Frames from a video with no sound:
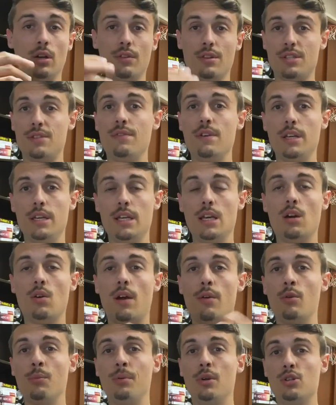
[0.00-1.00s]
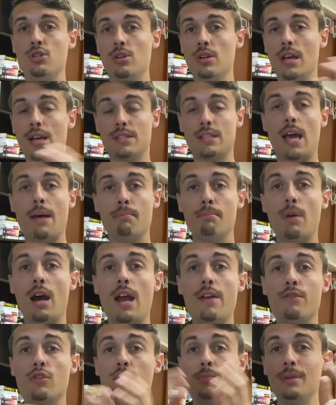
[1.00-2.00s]
you know, this video. I really appreciate you guys stopping
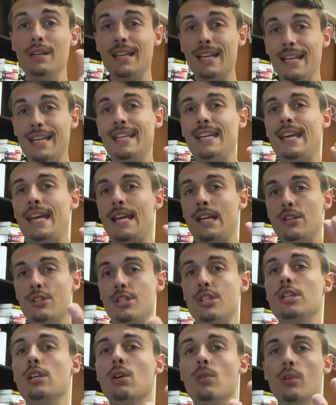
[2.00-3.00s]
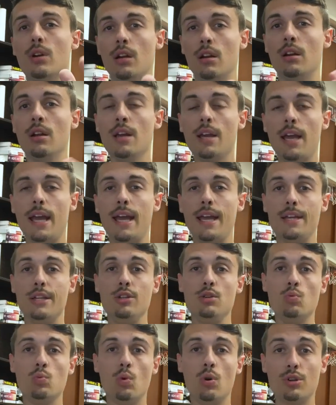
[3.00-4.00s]
by. If you're a beginning agency owner
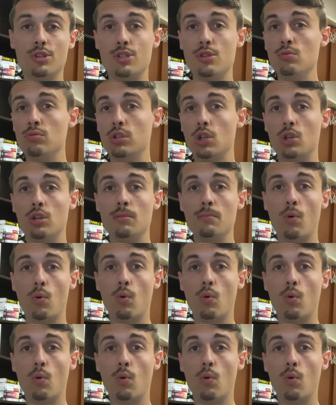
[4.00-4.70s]
and you want to learn